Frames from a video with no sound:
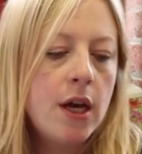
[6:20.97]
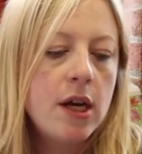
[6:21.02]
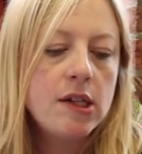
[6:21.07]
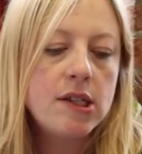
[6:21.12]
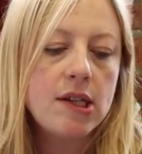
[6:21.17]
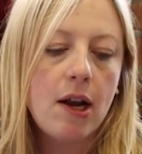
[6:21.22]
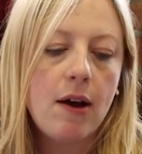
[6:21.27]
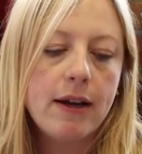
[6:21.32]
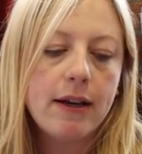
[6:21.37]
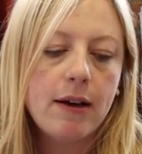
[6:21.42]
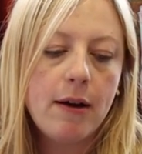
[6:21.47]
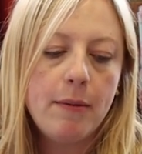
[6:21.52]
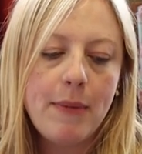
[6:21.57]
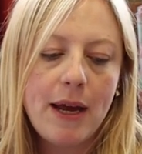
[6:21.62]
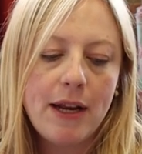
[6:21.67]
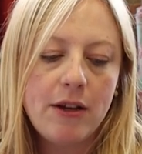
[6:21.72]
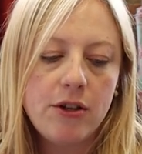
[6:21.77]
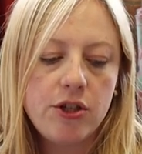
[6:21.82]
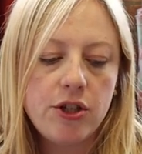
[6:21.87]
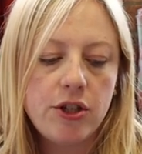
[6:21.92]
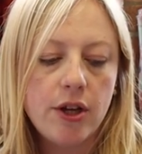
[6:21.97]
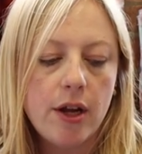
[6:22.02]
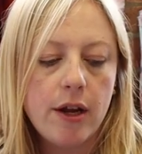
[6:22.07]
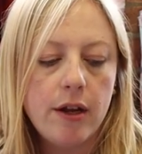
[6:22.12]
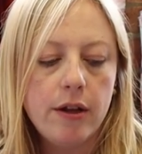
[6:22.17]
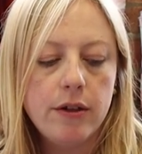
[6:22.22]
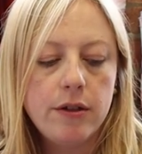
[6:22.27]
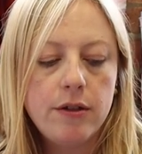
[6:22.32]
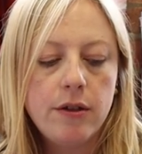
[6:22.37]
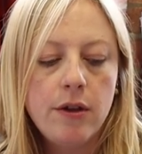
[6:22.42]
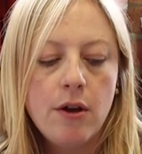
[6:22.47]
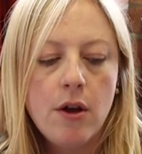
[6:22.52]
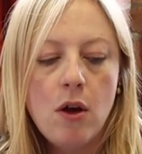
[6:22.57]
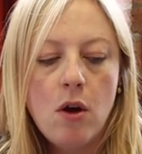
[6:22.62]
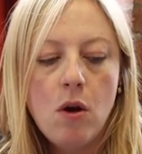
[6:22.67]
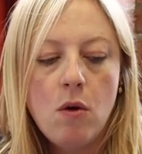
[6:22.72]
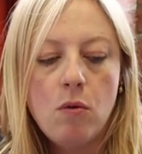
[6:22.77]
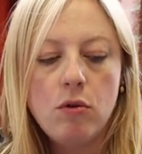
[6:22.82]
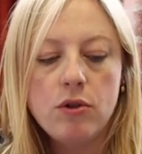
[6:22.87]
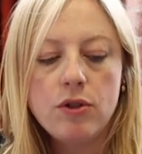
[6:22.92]
So like I mentioned,
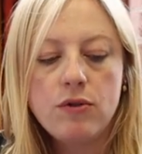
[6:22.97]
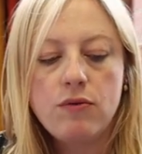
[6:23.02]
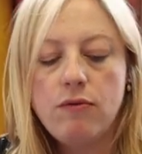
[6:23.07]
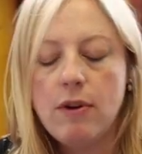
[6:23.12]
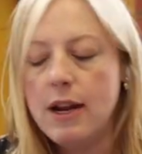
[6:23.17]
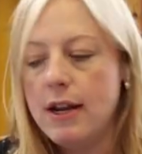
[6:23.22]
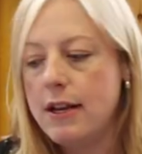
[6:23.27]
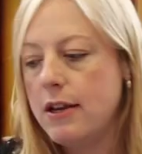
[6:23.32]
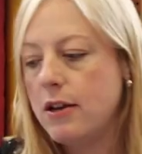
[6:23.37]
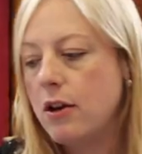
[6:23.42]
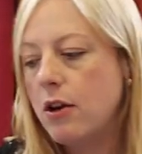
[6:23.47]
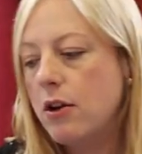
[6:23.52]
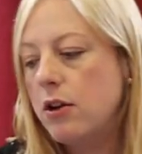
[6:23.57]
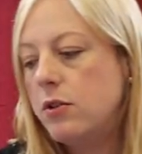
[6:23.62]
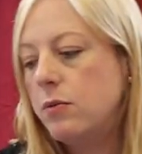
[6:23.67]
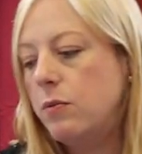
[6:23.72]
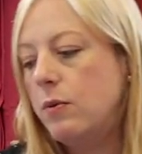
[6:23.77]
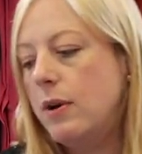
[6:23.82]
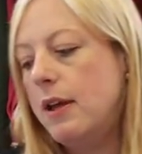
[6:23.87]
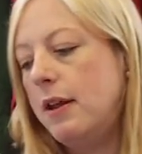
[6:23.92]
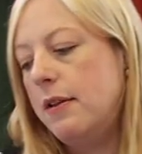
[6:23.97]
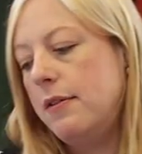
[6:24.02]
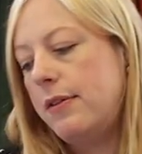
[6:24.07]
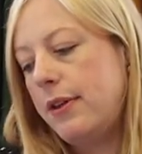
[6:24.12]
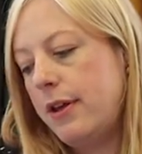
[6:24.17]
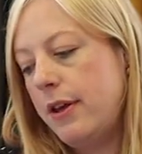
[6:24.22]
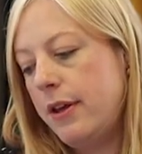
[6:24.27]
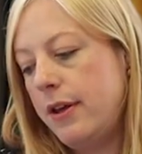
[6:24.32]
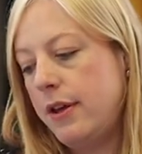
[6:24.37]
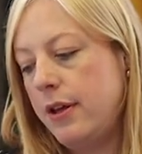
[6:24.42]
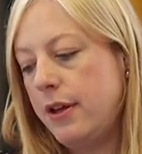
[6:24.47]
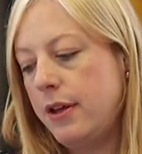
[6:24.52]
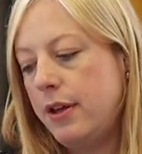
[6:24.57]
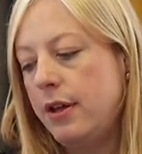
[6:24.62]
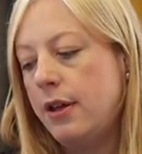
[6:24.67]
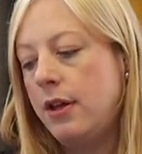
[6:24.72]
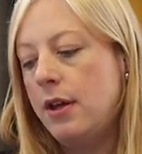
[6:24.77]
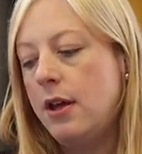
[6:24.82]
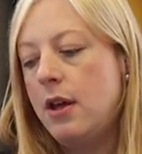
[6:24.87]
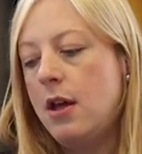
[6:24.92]
what's really good with
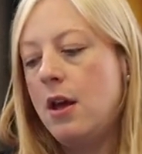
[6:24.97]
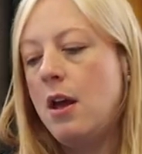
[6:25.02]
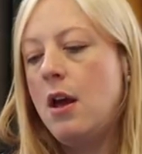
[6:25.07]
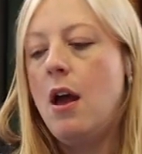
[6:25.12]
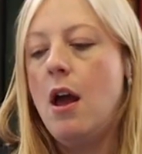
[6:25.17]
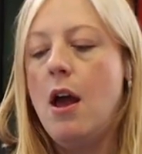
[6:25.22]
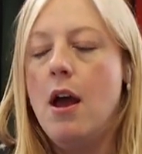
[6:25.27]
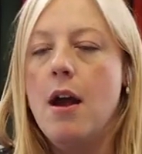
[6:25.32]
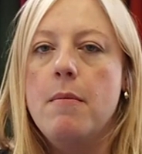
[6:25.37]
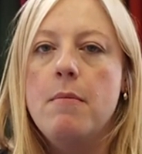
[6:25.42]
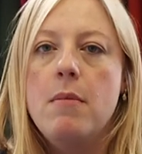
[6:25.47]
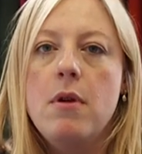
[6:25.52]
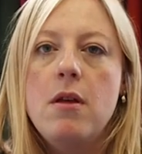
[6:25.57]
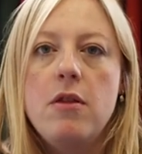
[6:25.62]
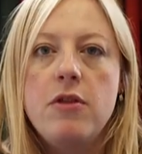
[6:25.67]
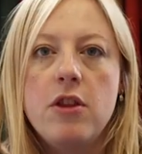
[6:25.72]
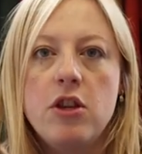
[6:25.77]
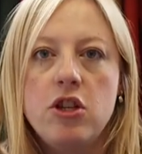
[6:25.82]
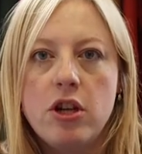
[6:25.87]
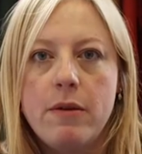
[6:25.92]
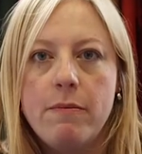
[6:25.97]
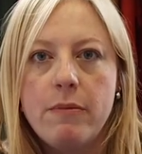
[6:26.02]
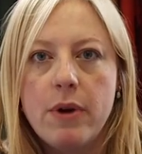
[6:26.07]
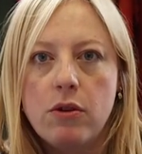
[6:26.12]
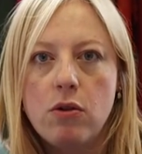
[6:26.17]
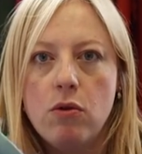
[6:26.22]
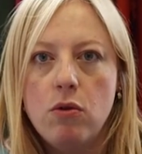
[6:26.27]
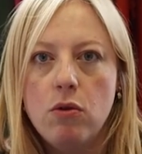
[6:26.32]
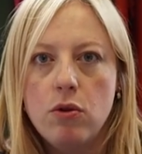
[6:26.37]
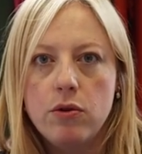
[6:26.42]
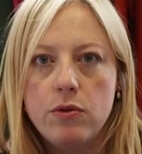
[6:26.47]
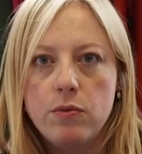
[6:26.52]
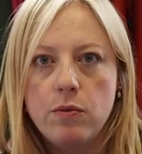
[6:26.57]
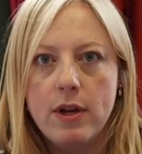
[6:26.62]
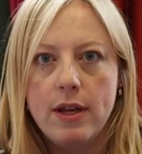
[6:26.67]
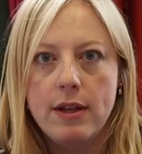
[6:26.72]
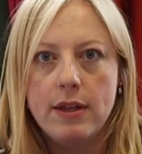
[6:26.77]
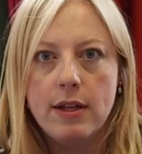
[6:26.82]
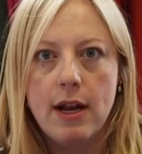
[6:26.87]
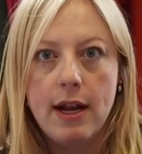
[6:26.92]
the jumbo cord
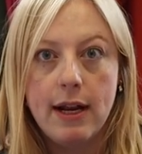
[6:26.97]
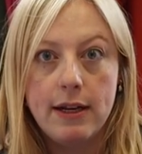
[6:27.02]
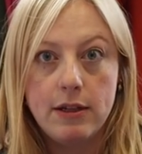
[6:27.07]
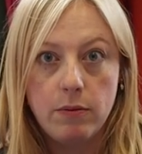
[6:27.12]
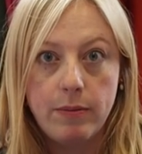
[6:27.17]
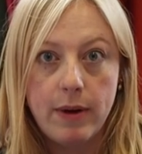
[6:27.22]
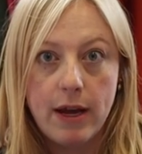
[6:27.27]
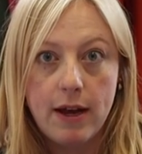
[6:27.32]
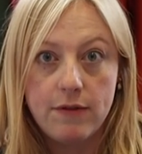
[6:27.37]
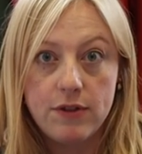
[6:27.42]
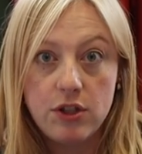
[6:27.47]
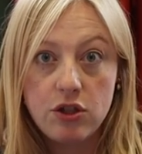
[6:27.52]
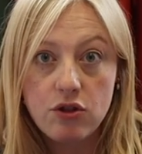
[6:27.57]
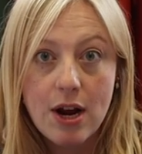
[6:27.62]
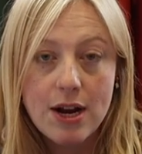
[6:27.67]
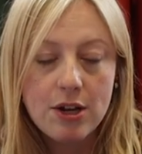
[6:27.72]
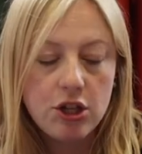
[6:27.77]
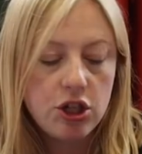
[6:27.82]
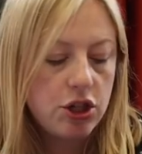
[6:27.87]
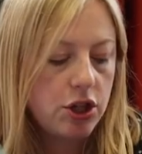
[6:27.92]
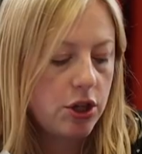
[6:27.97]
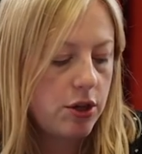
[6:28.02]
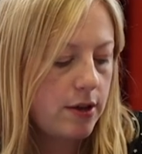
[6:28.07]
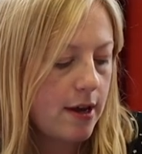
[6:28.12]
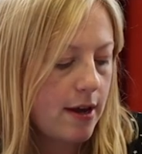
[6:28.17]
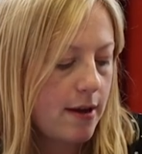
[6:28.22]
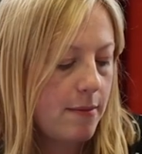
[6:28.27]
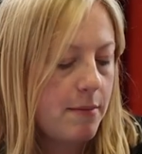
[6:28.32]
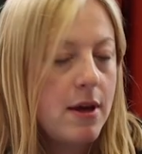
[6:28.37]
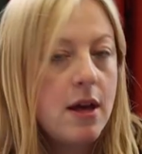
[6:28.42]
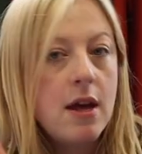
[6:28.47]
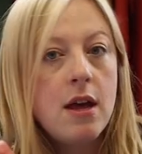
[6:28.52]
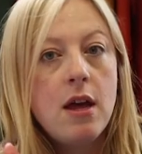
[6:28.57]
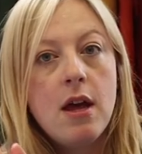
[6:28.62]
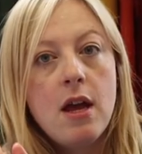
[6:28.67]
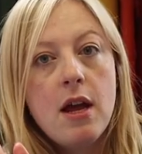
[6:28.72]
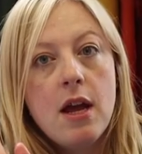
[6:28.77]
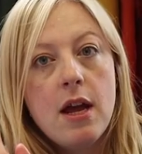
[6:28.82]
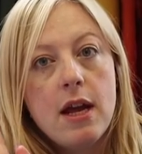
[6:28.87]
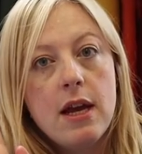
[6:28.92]
with a little bit of stretch to them
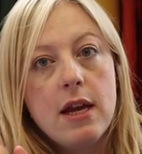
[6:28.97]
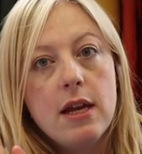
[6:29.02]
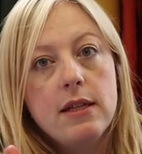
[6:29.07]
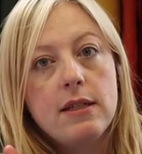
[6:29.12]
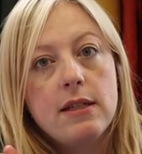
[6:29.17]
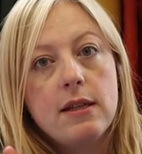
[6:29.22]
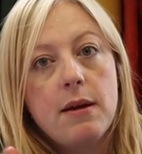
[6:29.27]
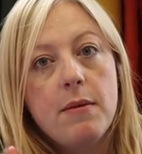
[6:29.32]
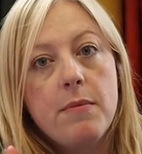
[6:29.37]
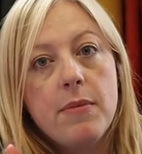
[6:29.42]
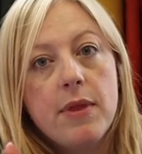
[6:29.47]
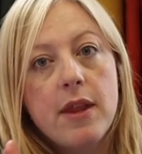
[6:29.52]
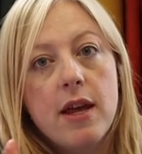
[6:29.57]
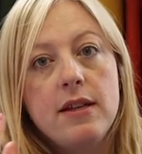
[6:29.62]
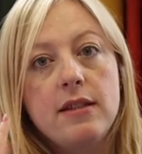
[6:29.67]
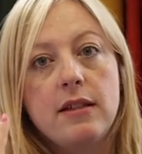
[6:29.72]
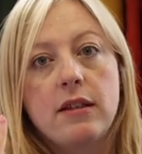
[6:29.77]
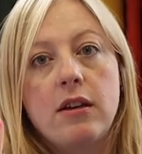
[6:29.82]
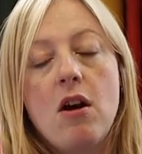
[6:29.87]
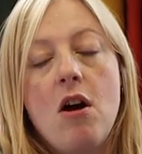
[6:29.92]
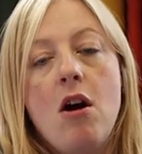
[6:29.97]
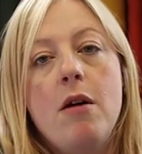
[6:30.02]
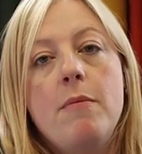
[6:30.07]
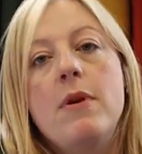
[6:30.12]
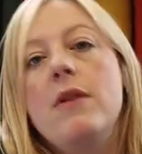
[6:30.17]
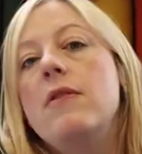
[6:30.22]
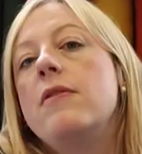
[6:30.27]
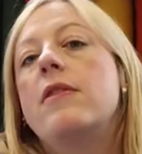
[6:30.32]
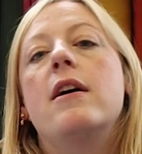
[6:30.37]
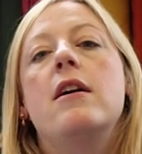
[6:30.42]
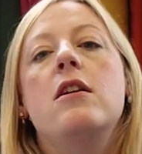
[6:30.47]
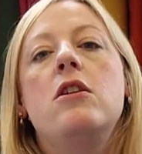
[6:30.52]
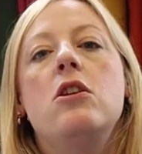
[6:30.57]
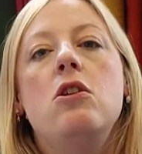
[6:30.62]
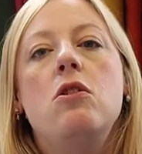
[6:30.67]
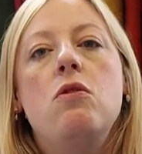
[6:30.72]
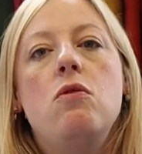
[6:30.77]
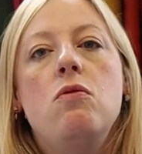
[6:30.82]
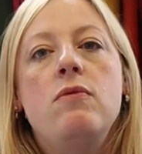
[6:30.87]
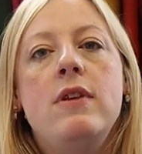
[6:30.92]
is a garment that
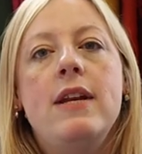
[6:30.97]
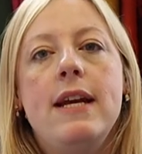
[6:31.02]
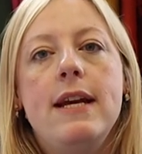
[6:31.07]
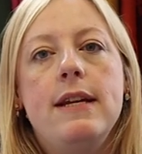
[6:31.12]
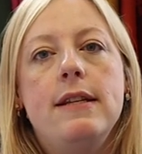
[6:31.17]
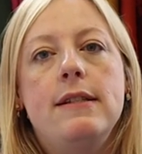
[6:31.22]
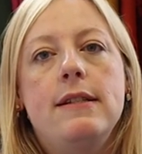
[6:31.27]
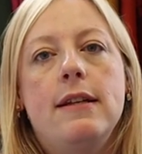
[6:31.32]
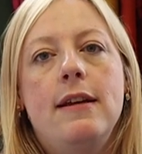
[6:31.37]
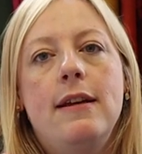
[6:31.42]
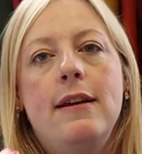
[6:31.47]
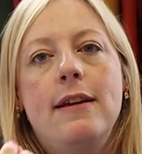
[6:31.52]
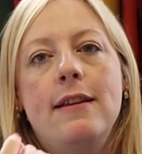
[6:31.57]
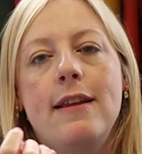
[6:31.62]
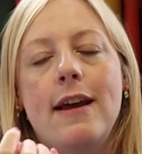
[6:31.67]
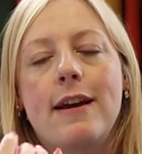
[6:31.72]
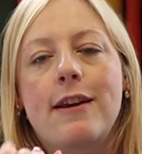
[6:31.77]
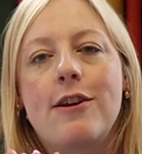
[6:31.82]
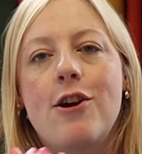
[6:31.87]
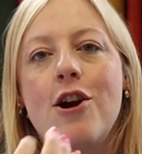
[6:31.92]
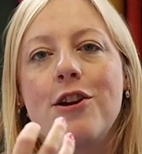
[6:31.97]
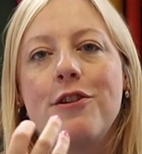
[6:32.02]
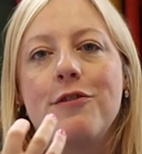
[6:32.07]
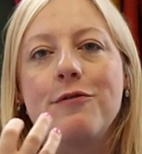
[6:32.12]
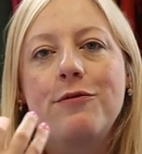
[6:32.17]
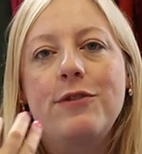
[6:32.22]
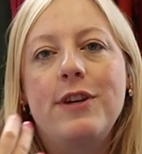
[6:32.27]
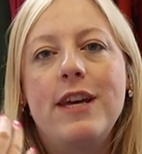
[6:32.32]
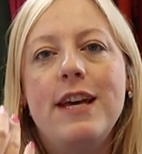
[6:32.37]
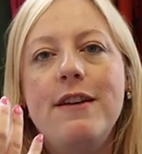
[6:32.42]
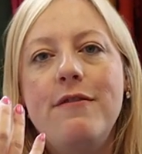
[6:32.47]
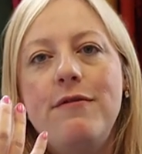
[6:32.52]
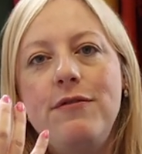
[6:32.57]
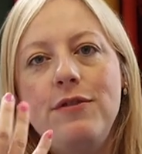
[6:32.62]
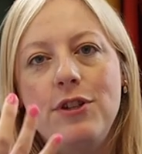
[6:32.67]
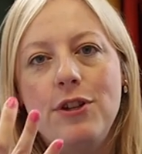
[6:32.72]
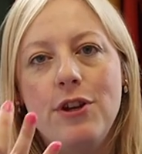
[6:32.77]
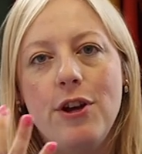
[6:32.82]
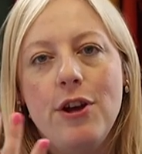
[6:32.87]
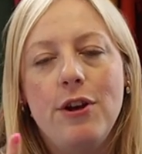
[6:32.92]
you need that kind of
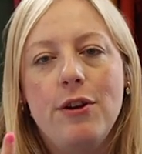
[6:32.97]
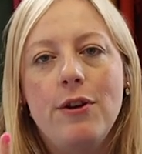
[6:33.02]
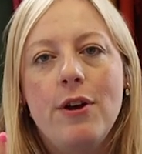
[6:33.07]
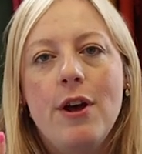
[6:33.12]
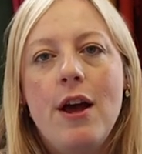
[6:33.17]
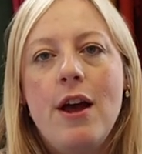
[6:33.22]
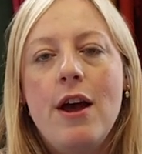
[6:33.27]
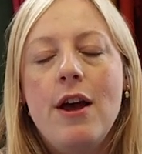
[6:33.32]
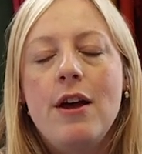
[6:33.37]
give to.